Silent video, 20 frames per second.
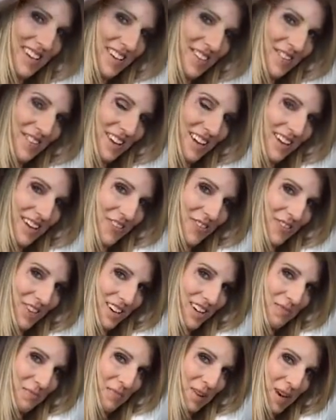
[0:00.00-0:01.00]
We had a
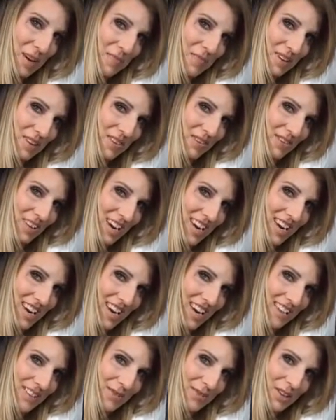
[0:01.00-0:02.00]
friend pop in right
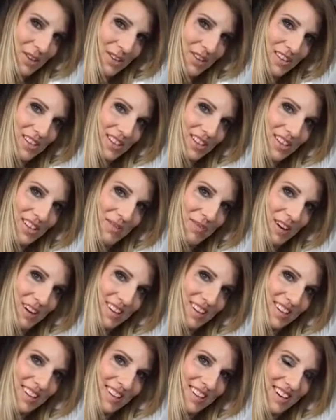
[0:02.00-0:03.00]
as we were just
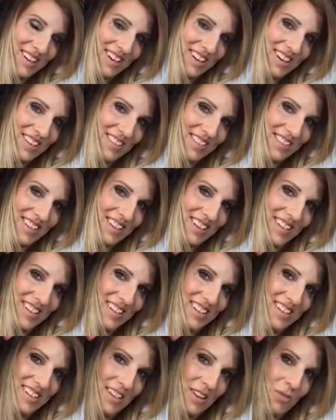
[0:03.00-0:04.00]
about to start, and
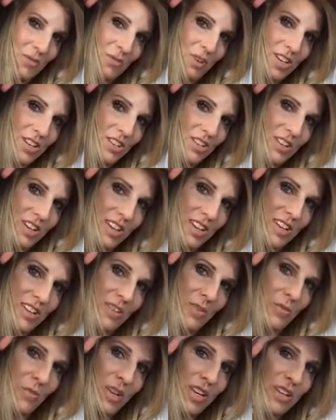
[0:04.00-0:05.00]
she said, what did you
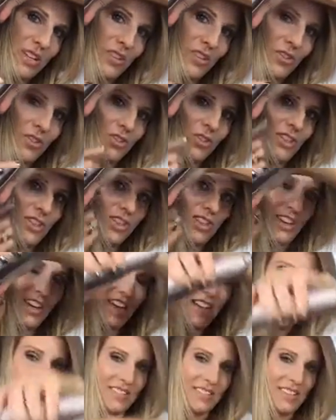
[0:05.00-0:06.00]
do to your
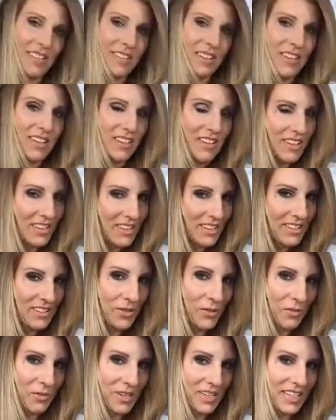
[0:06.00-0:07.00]
nails?
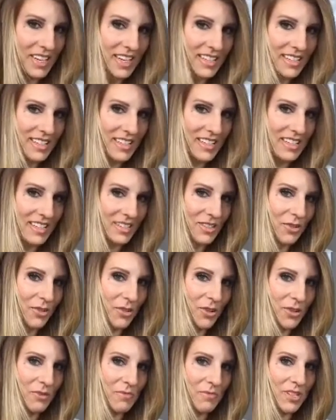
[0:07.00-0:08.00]
So we've been testing this
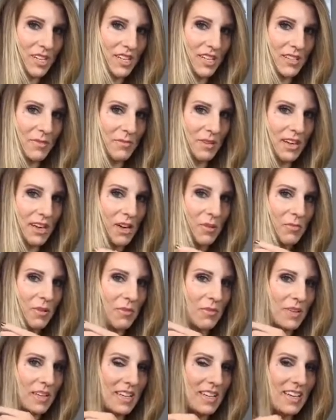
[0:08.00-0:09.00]
chrome. Jenny's been
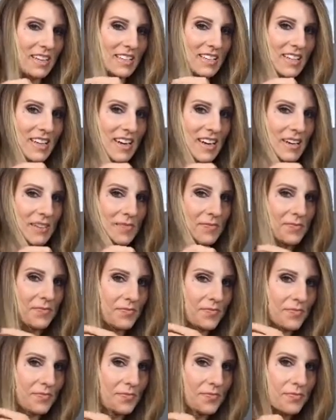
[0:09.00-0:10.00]
helping me test it out.
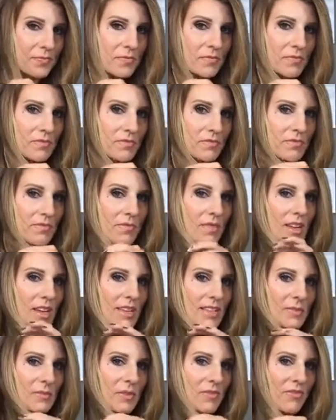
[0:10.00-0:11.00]

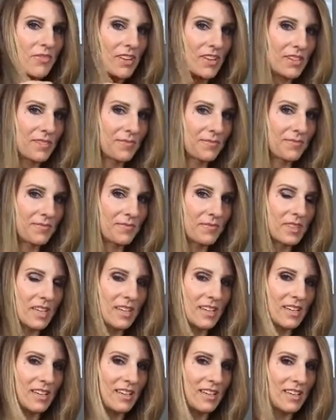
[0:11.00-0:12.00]
It's been fun.
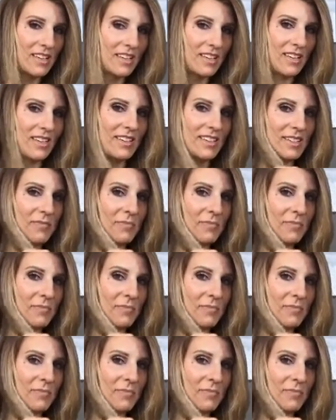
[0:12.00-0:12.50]
It's